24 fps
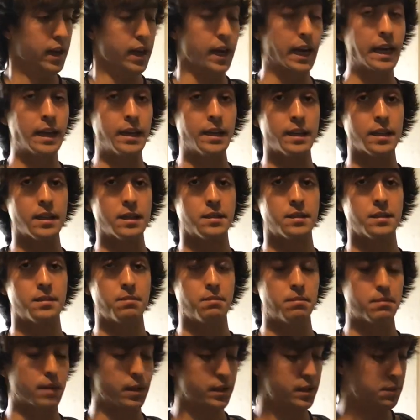and it gets
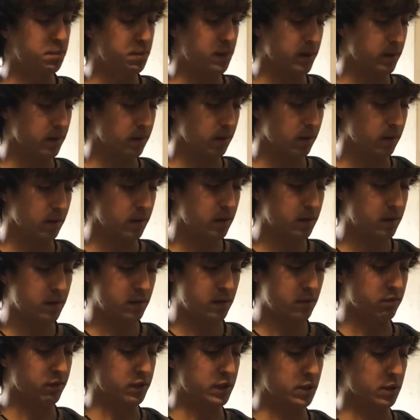much better
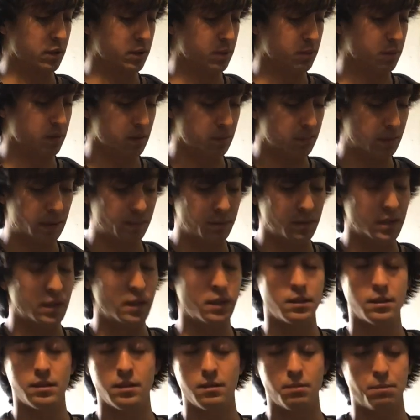results with the
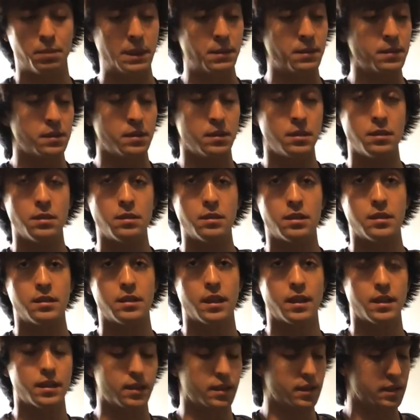BBs he uses
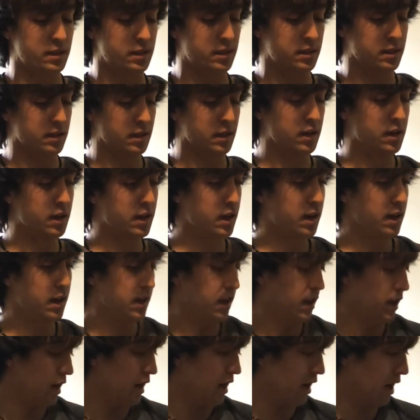out of this.
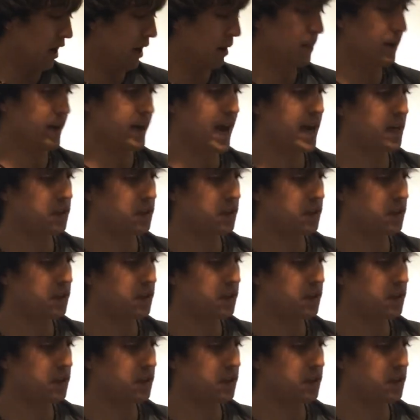And